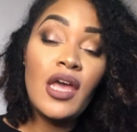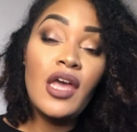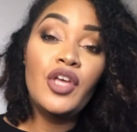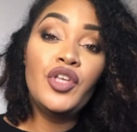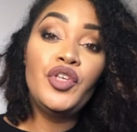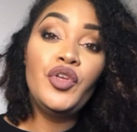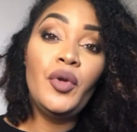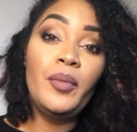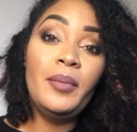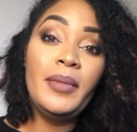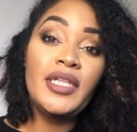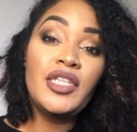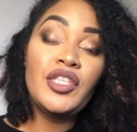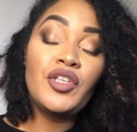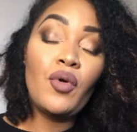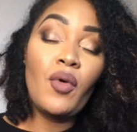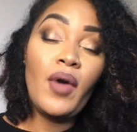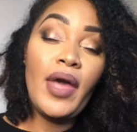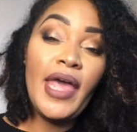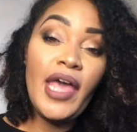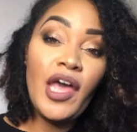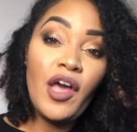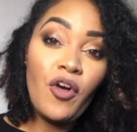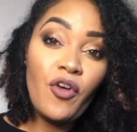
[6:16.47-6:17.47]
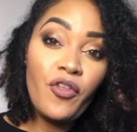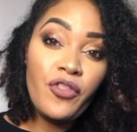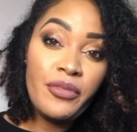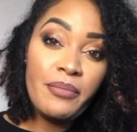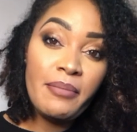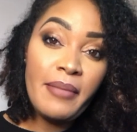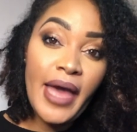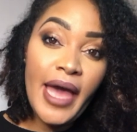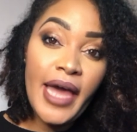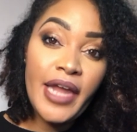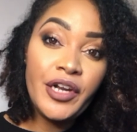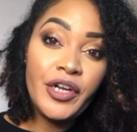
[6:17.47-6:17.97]
Your mental health
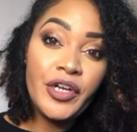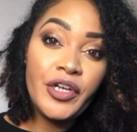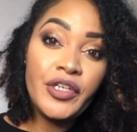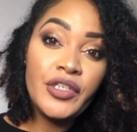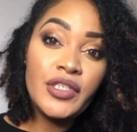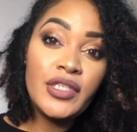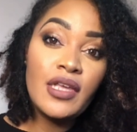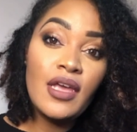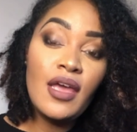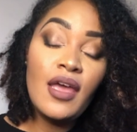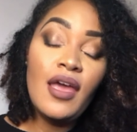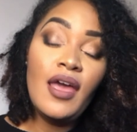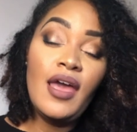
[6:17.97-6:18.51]
matters.